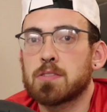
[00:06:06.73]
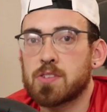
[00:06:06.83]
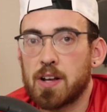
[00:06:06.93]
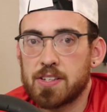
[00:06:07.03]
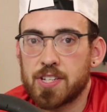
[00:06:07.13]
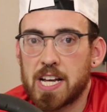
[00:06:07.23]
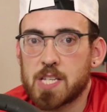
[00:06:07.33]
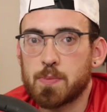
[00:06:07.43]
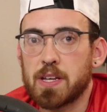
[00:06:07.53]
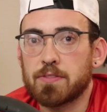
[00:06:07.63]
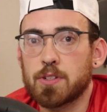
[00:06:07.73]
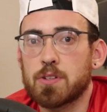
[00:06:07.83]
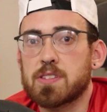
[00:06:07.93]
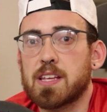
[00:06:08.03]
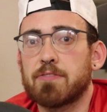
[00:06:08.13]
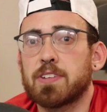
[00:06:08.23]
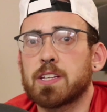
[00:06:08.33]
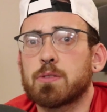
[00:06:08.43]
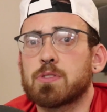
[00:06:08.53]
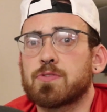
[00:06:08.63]
So as you guys may have noticed, that
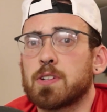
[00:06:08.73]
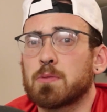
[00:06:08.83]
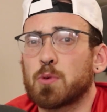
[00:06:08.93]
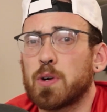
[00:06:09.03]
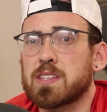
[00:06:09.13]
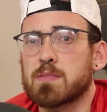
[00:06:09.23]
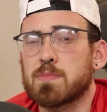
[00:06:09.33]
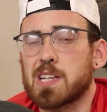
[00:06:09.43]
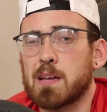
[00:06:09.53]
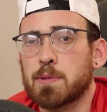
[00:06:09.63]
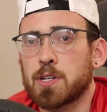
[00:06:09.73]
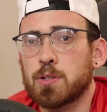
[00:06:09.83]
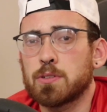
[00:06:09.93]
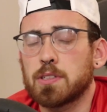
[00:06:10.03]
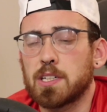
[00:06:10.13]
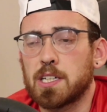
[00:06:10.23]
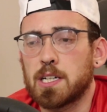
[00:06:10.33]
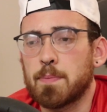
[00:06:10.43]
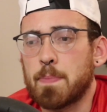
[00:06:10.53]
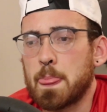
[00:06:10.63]
video was filmed quite some time ago.
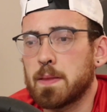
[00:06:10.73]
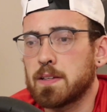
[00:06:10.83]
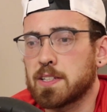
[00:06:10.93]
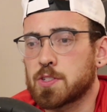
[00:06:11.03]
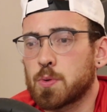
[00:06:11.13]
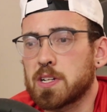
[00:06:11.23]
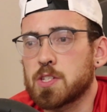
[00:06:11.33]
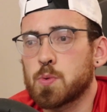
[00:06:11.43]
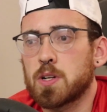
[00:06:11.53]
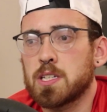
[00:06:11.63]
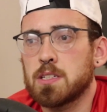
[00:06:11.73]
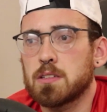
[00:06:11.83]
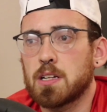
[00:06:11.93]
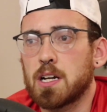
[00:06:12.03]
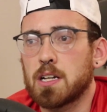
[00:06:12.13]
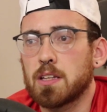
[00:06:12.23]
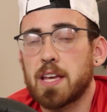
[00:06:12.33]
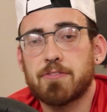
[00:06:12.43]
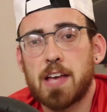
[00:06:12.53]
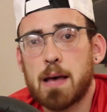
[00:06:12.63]
In 2020,
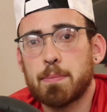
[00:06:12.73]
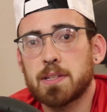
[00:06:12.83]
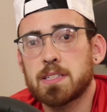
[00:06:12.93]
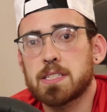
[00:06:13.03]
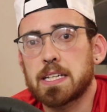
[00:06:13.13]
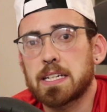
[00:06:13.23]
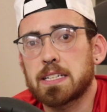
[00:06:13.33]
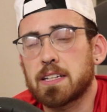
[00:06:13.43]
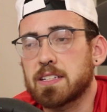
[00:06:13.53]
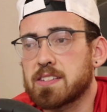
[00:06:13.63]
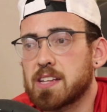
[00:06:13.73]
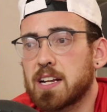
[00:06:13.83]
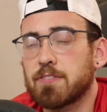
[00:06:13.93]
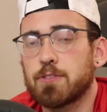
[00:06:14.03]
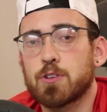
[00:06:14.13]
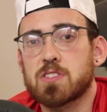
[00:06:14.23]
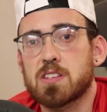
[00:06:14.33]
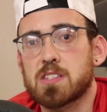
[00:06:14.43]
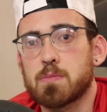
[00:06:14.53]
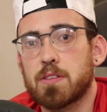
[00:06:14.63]
life happened and I decided to focus
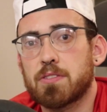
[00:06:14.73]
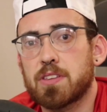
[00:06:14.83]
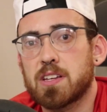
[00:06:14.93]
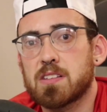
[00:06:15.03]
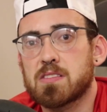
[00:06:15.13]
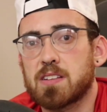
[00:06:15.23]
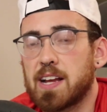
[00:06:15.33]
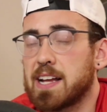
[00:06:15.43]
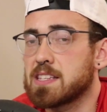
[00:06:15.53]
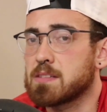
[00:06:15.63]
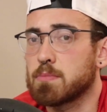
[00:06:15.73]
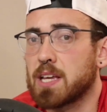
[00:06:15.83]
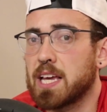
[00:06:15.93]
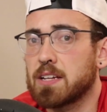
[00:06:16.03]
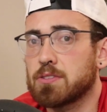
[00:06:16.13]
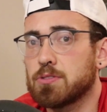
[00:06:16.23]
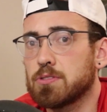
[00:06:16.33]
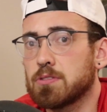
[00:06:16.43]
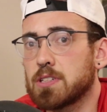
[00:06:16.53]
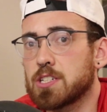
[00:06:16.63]
on some other things, and I had some
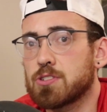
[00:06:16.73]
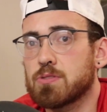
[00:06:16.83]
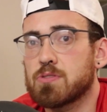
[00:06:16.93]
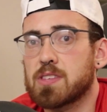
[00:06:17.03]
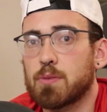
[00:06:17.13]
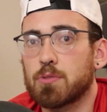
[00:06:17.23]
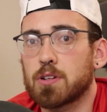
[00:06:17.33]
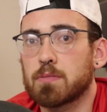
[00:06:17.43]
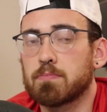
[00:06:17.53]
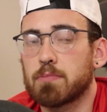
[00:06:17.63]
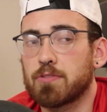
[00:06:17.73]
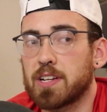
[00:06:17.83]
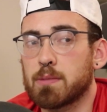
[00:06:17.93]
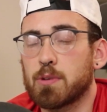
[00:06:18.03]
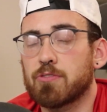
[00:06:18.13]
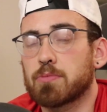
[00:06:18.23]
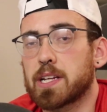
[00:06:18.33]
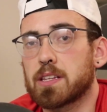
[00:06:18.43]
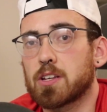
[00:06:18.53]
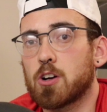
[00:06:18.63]
mechanical issues that were preventing me from
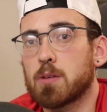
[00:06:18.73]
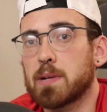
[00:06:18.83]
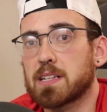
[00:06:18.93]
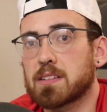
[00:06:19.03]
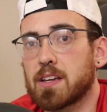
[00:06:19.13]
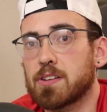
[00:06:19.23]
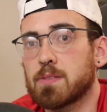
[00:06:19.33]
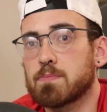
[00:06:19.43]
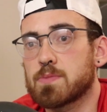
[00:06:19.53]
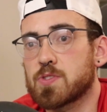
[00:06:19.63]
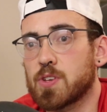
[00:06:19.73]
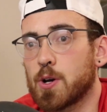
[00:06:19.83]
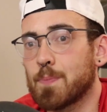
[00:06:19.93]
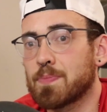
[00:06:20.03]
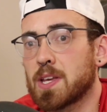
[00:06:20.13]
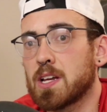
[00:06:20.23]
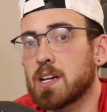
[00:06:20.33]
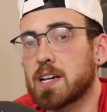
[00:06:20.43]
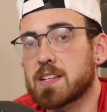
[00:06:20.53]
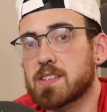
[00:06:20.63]
getting the car back together, so
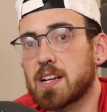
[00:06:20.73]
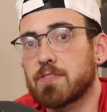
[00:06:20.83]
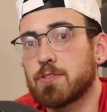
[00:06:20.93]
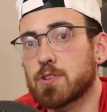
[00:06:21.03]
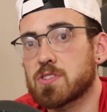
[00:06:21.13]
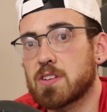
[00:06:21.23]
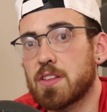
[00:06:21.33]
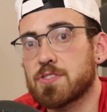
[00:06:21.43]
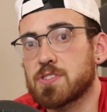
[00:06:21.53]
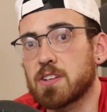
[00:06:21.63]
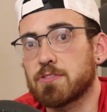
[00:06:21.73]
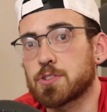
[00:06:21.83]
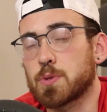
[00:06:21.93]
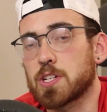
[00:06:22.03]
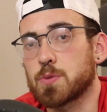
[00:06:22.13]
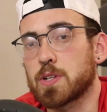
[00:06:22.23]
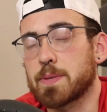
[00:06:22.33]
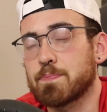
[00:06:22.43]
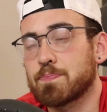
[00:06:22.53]
I decided to focus on other stuff for 2020.